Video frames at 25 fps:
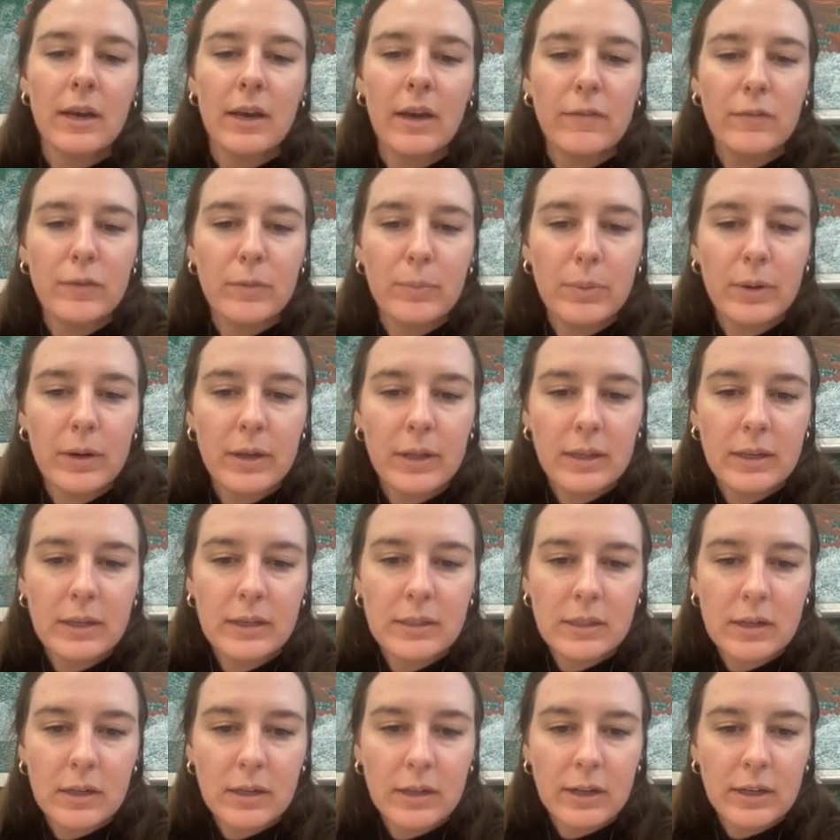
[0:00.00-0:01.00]
If you put
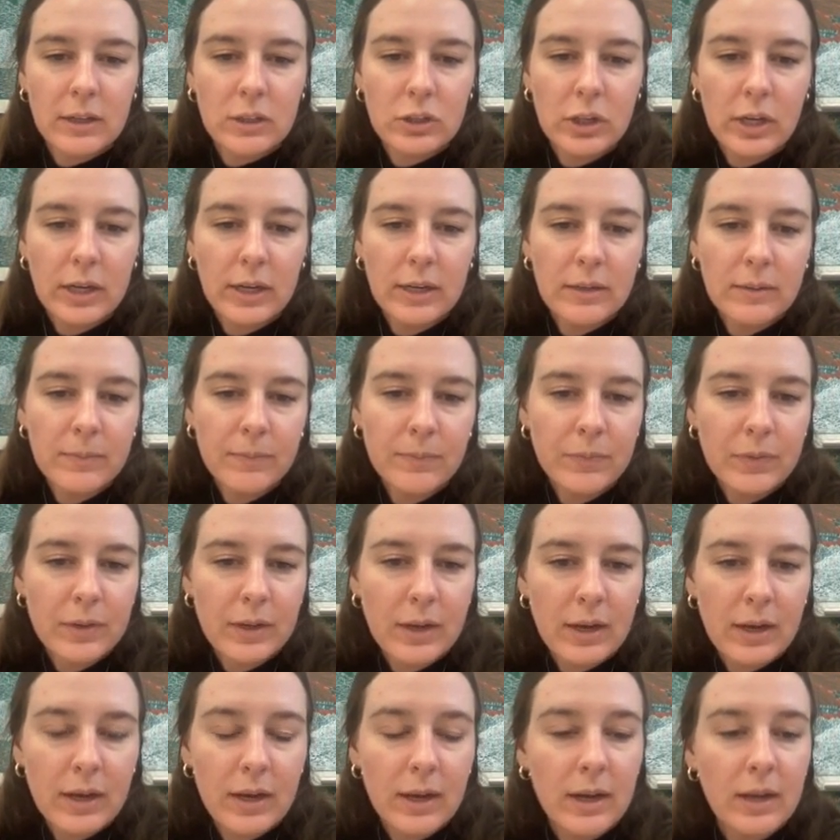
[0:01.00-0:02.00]
these in a long chain
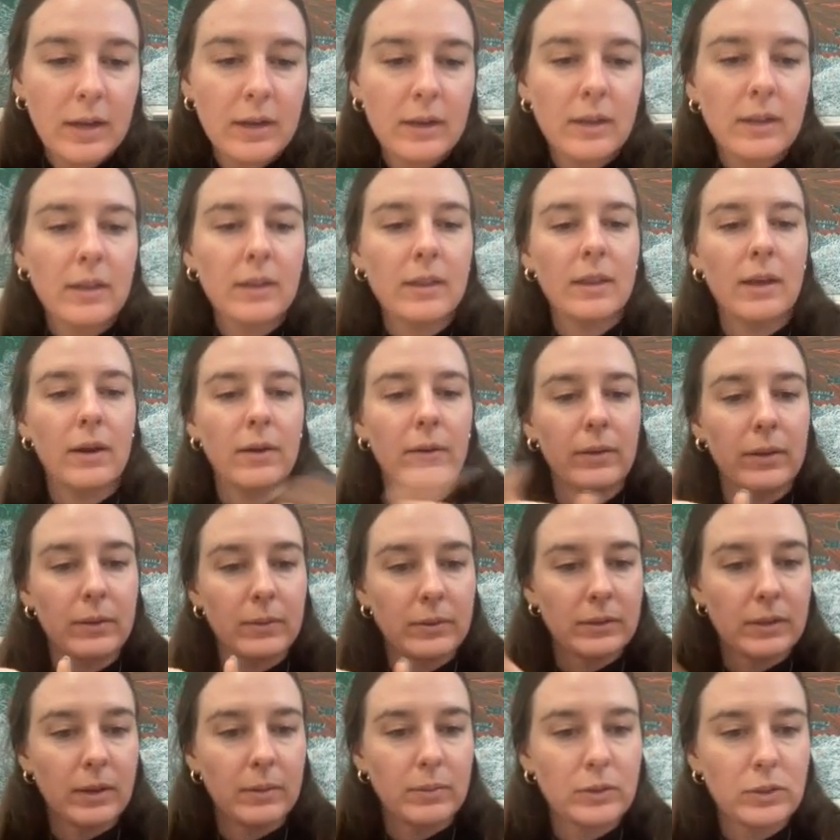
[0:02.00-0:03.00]
and they
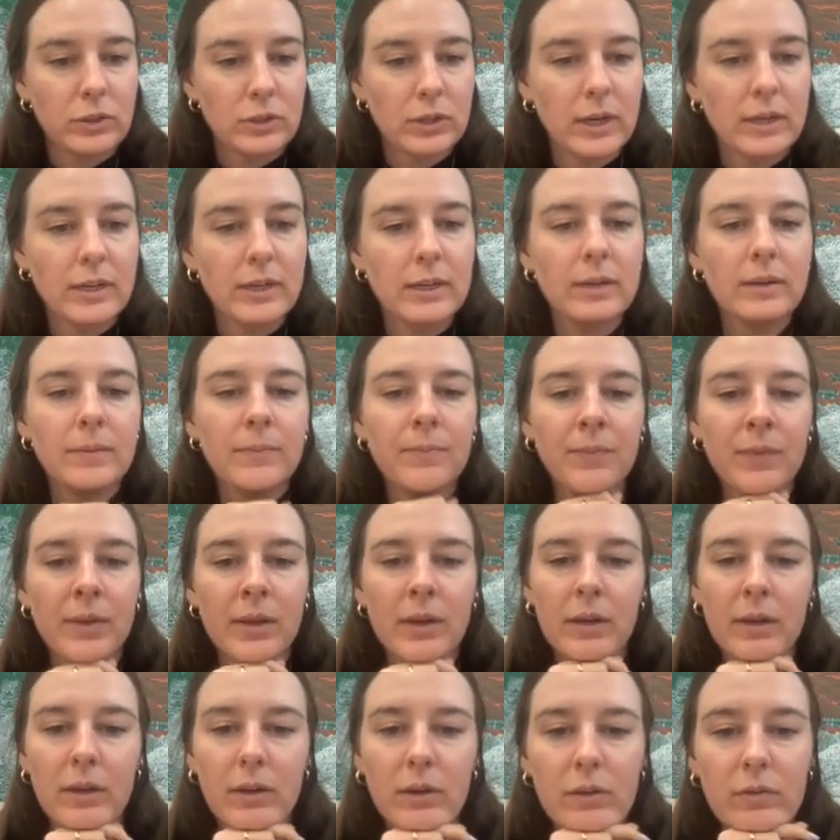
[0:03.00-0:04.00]
were double-stranded,
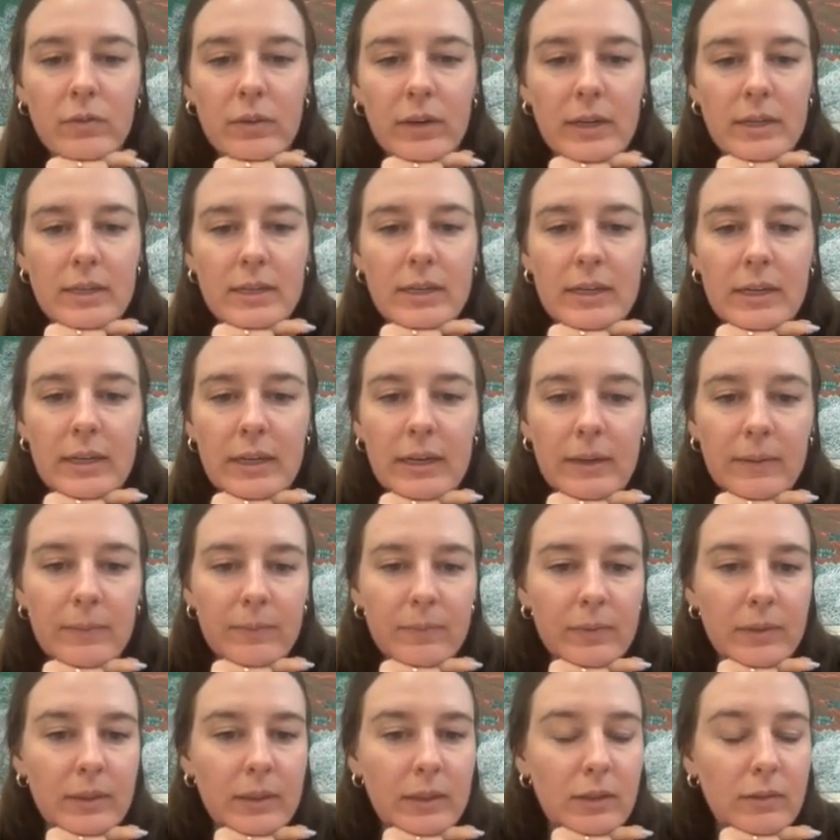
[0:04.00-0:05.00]
you'd find DNA.
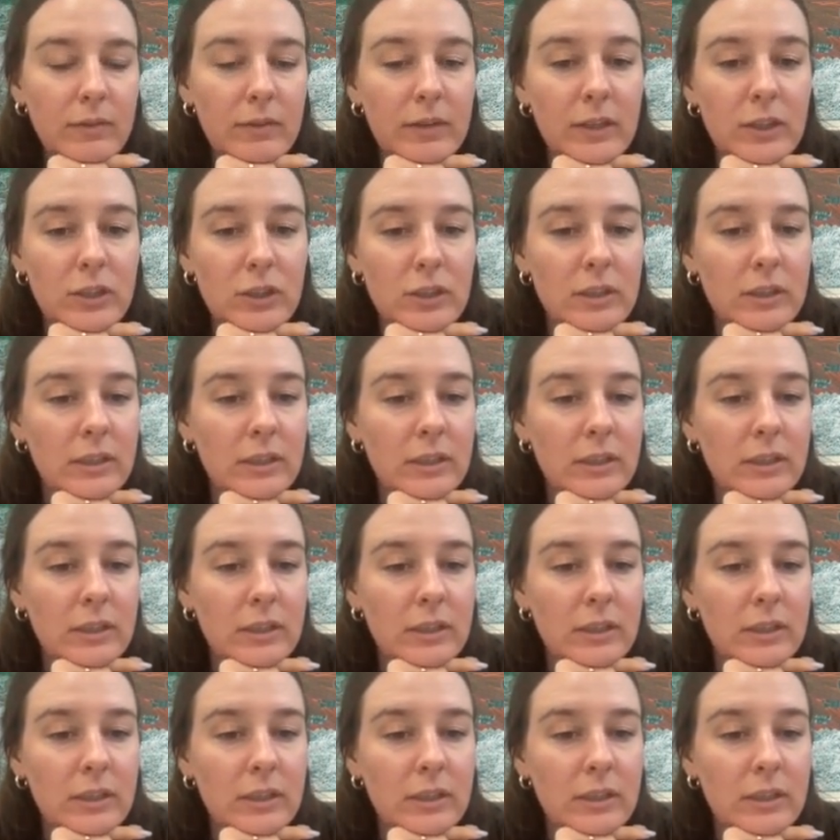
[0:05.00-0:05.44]
The function